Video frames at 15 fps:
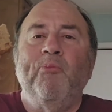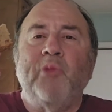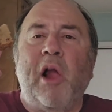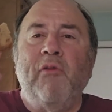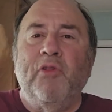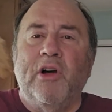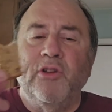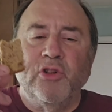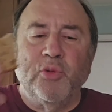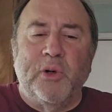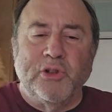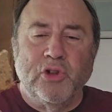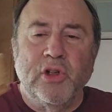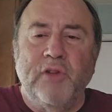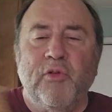I found this while I
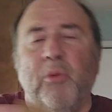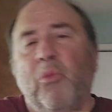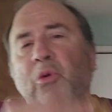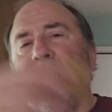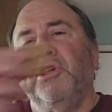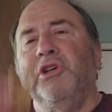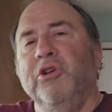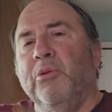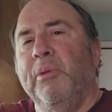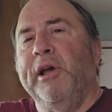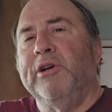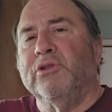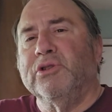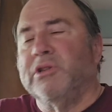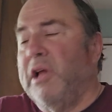was looking for more keto
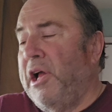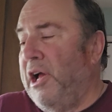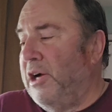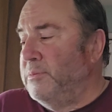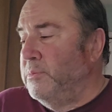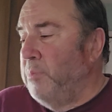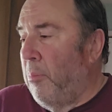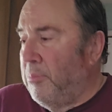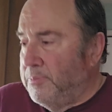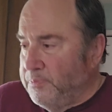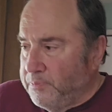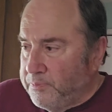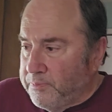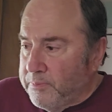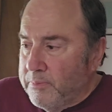bagels at
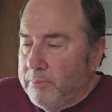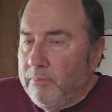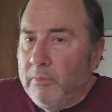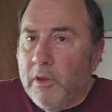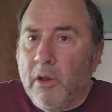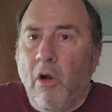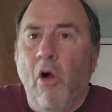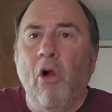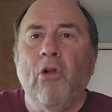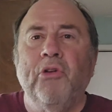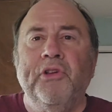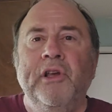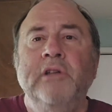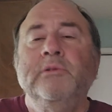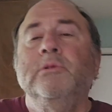
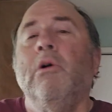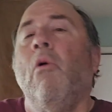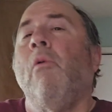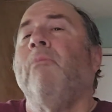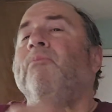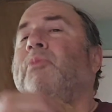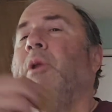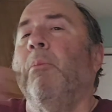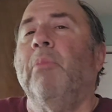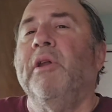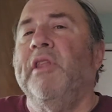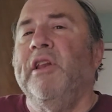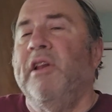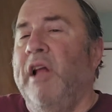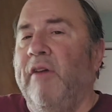ALDI, but
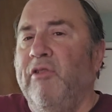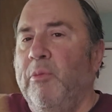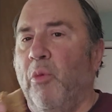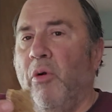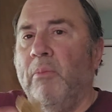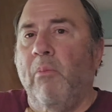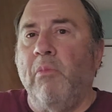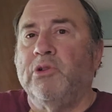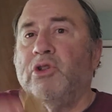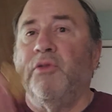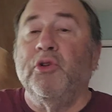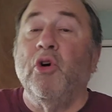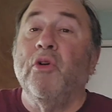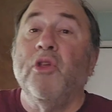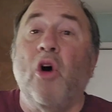they didn't have any more. So if
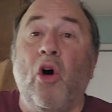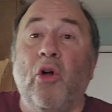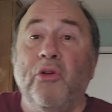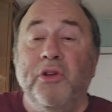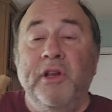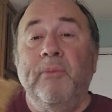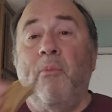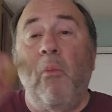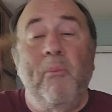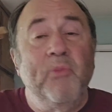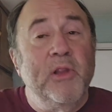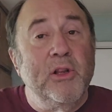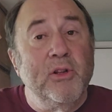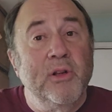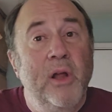you go to the ALDI
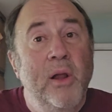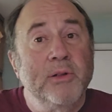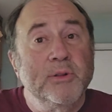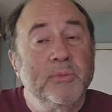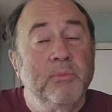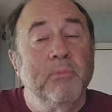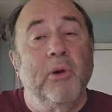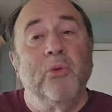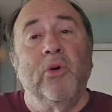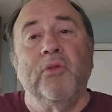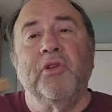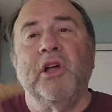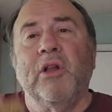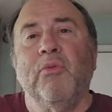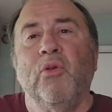in
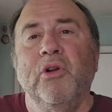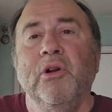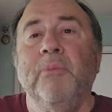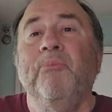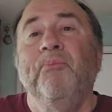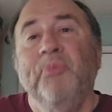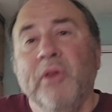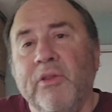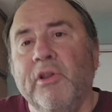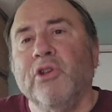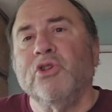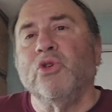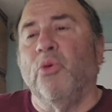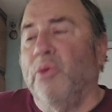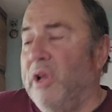Monrovia, California, they're
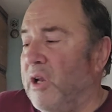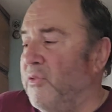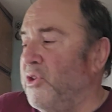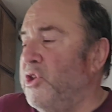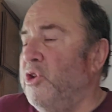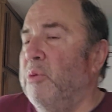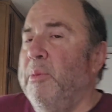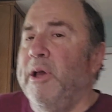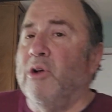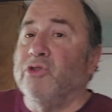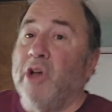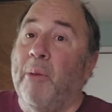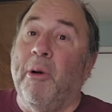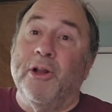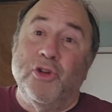sold out of the keto bagels.
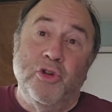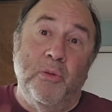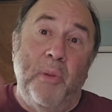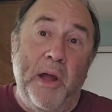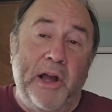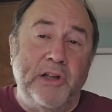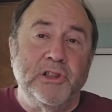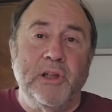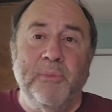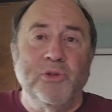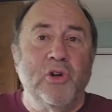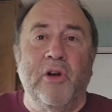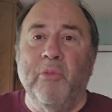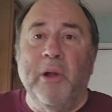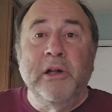I bought 2 packs. I'm
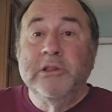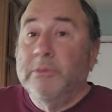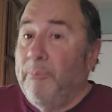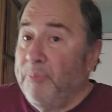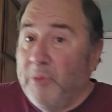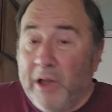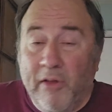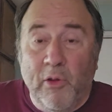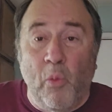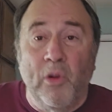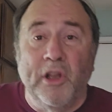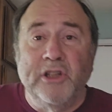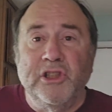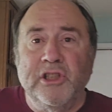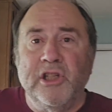sure everybody, I think one
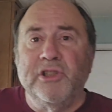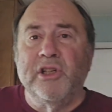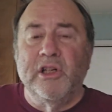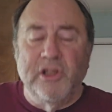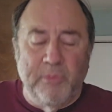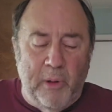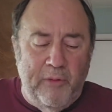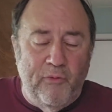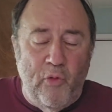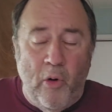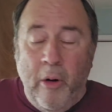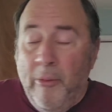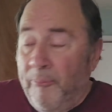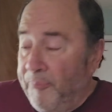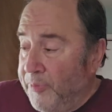lady said she bought 4.